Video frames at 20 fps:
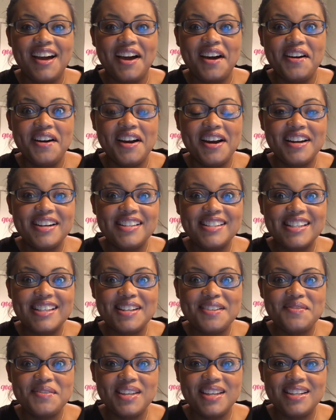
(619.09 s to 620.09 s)
how hard it's
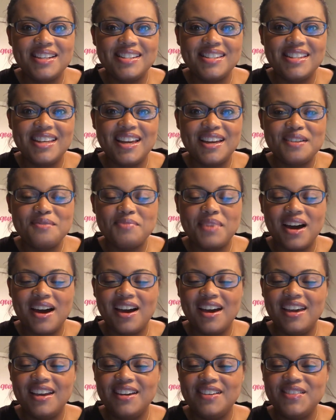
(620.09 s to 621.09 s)
gonna be to say
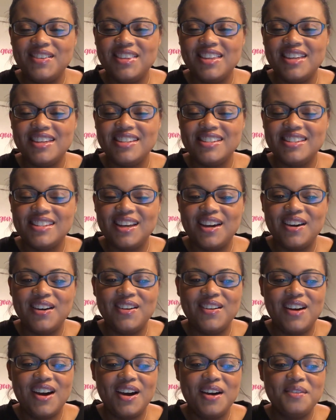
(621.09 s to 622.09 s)
goodbye and everything. So
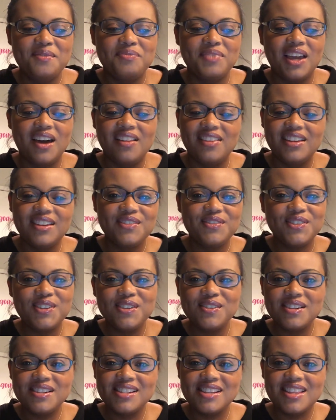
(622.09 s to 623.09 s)
I'm not looking
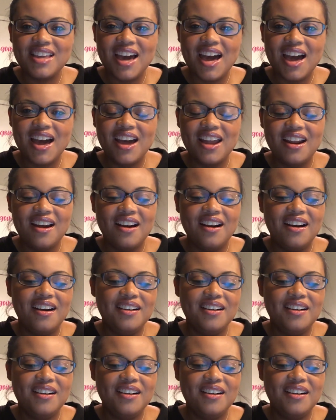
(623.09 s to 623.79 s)
forward to that.